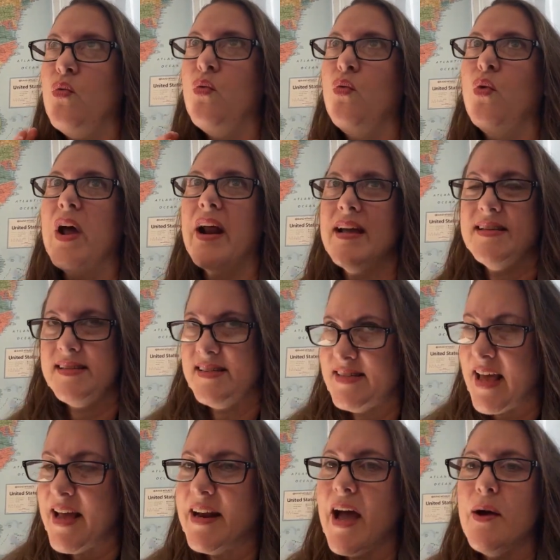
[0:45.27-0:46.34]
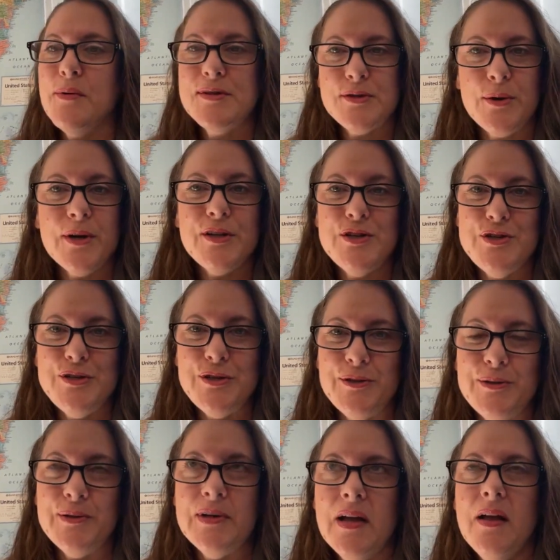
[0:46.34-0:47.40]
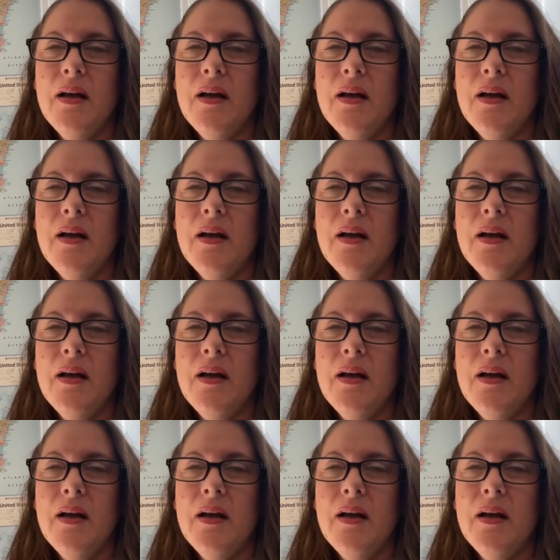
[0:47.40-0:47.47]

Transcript: what I said I was going to do